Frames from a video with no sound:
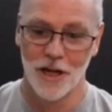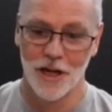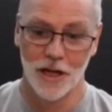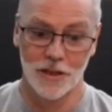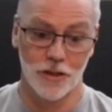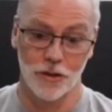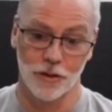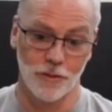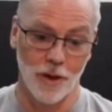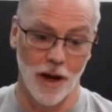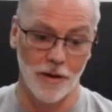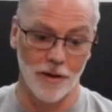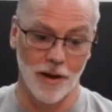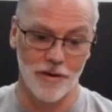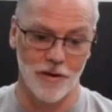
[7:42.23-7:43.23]
It's still,
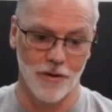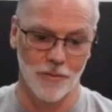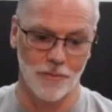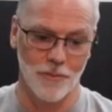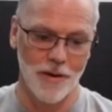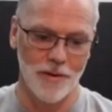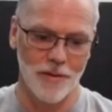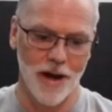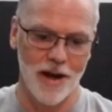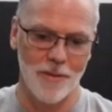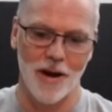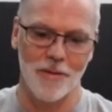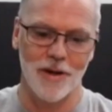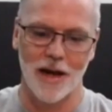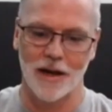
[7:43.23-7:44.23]
I don't, my name
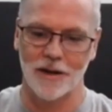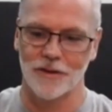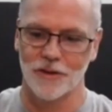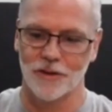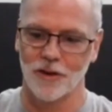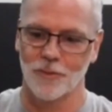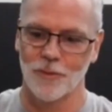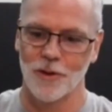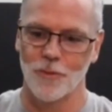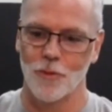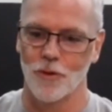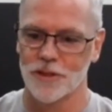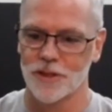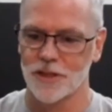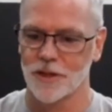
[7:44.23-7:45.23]
might be out there a little bit more
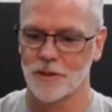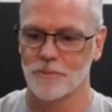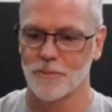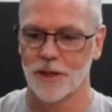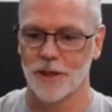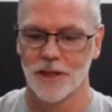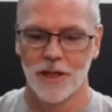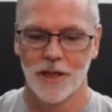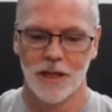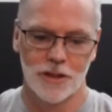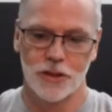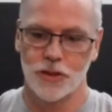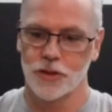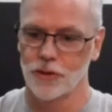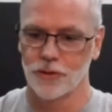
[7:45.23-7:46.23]
than some, but it's
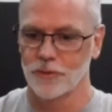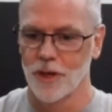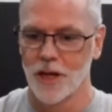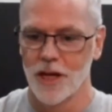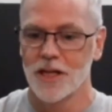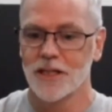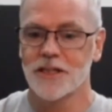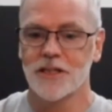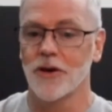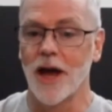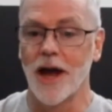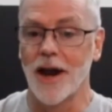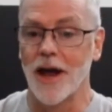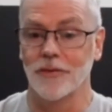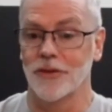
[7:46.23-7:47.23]
still
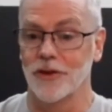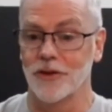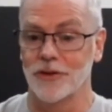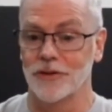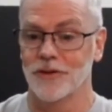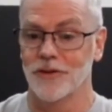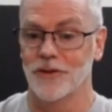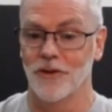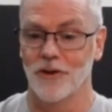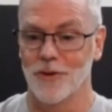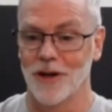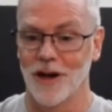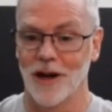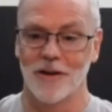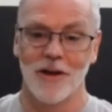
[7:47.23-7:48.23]
not out there. You know what I
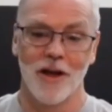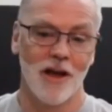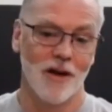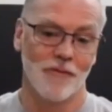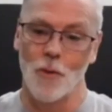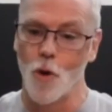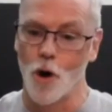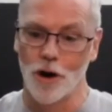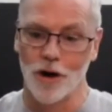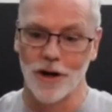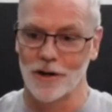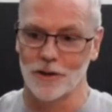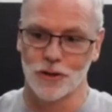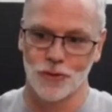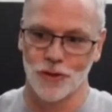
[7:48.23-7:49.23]
mean? If I'm walking down
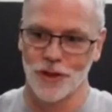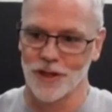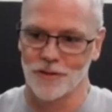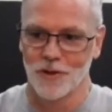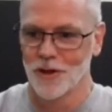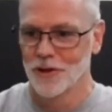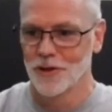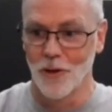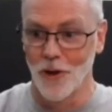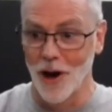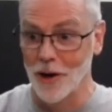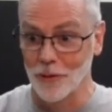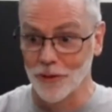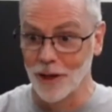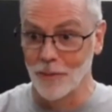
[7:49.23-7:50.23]
the street, I
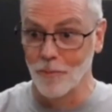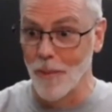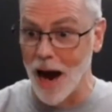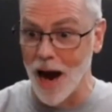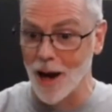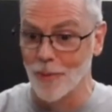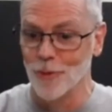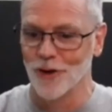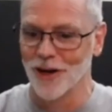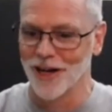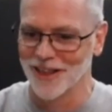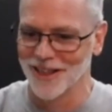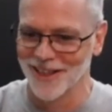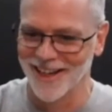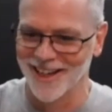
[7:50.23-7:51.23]
don't get mobbed or
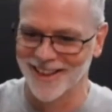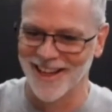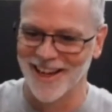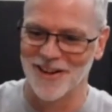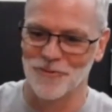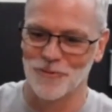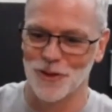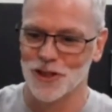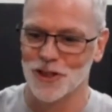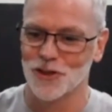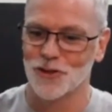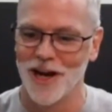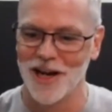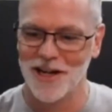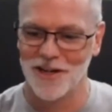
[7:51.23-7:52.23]
anything like that, which is
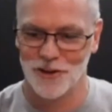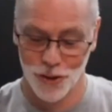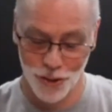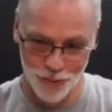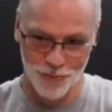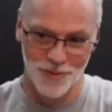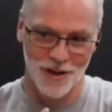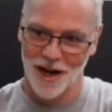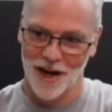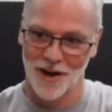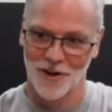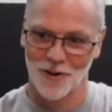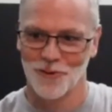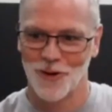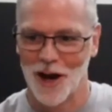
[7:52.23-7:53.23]
great too. I
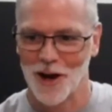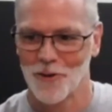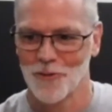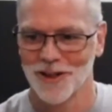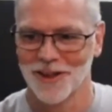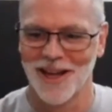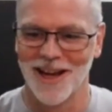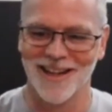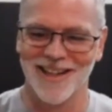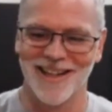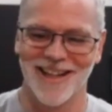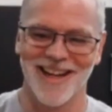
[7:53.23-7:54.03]
don't want that.